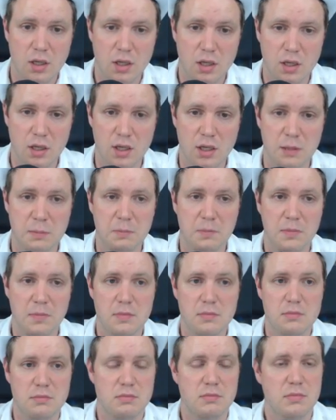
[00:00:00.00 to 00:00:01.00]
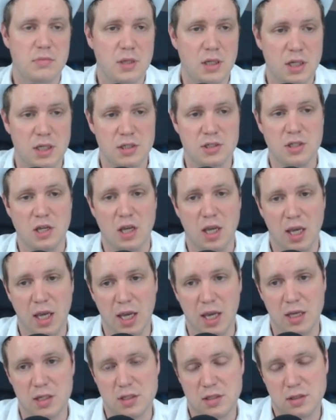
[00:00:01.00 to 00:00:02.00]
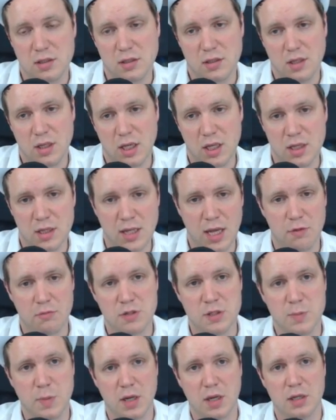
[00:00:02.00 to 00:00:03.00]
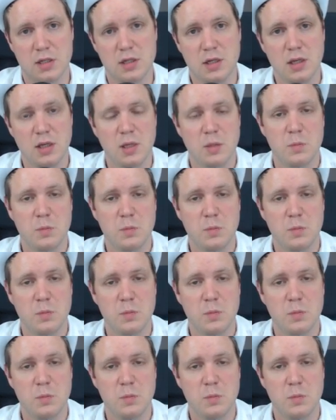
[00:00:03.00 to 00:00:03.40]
Um, it is ahead in that respect.